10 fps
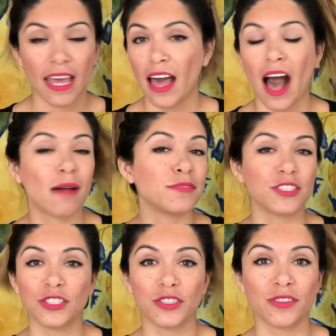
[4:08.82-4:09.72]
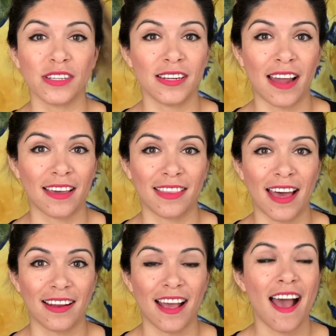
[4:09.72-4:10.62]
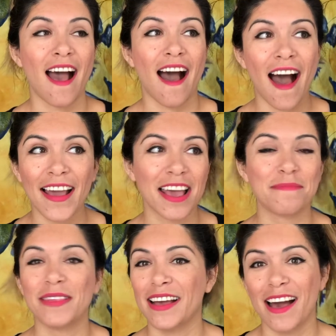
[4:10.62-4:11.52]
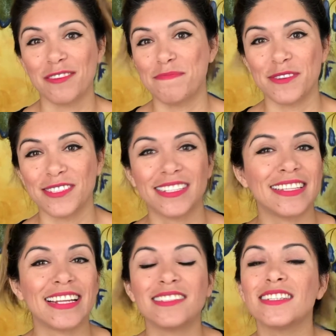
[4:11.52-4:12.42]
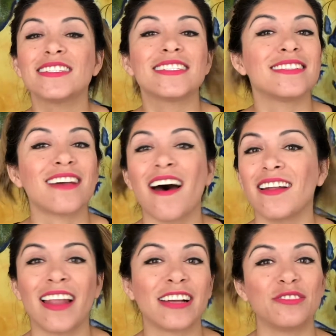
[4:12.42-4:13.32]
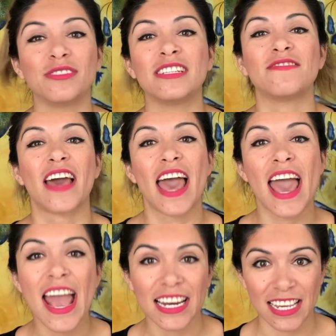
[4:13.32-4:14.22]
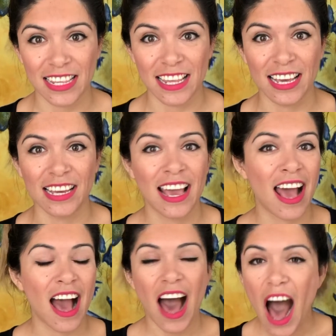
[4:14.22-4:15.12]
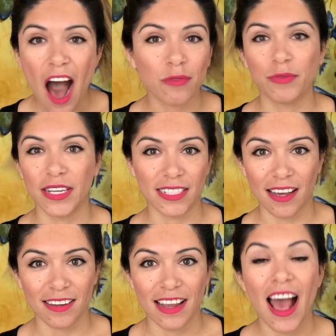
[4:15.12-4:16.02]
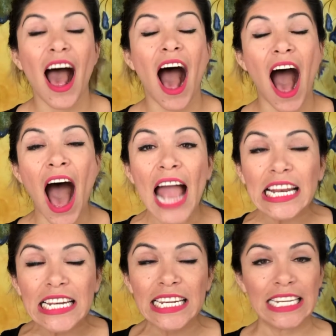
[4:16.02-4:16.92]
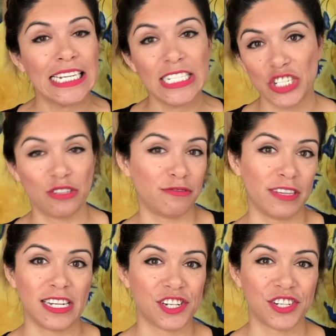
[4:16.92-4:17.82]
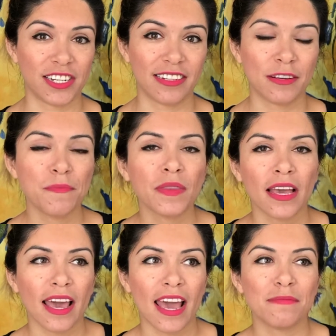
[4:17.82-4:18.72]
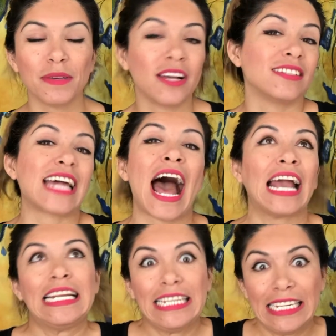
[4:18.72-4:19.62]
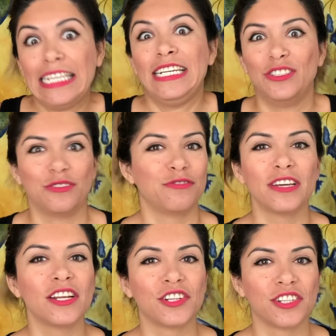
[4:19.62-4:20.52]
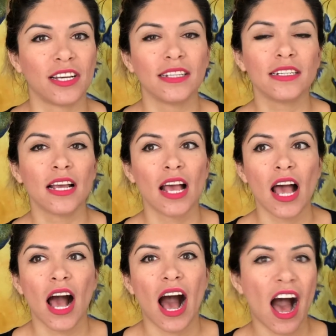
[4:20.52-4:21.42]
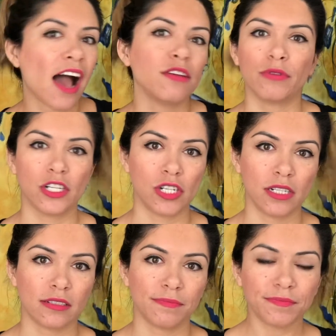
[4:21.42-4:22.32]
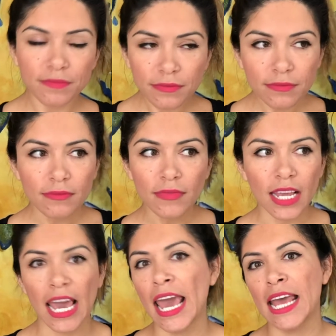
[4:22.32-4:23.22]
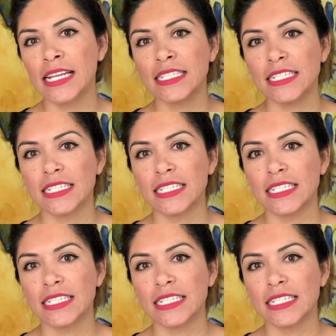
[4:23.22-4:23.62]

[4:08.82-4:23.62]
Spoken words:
I'm certainly like that. I am the kind of person that does not like to leave anything halfway done. I need to finish it. And because I need to finish it, I rush it. And